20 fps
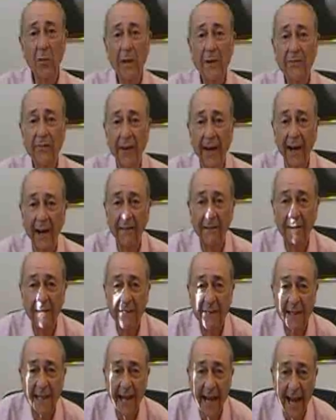we
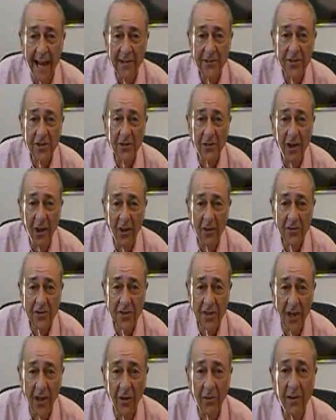found the answer
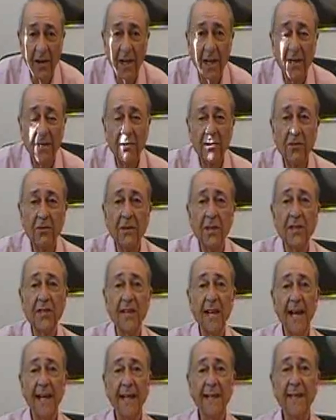also to the
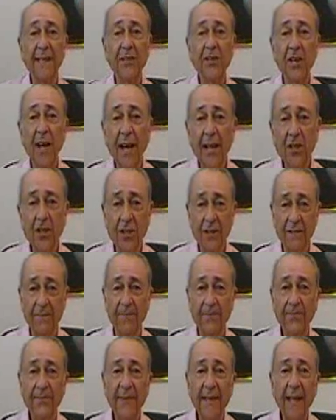second injection.
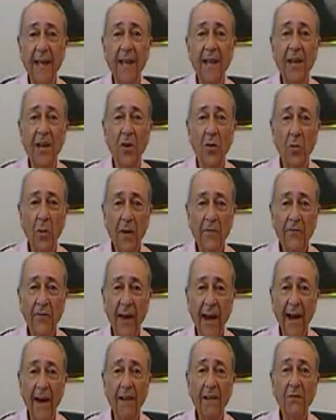We
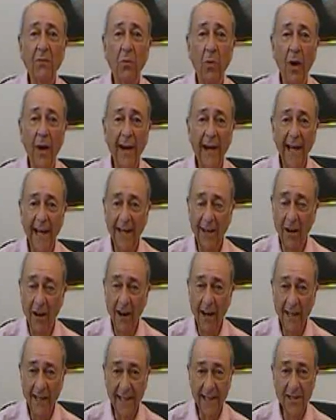found one
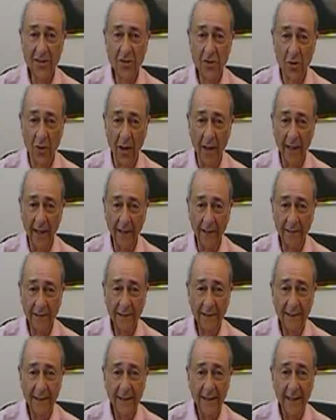Antarctic soil,
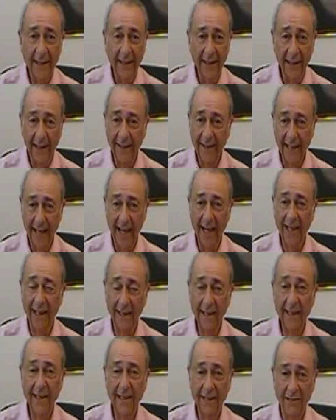and
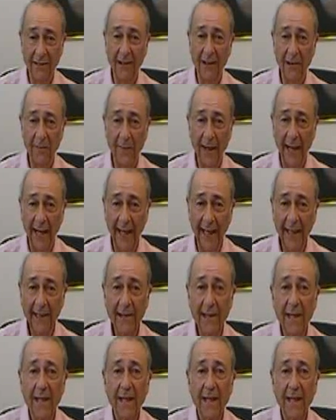undoubtedly there are many,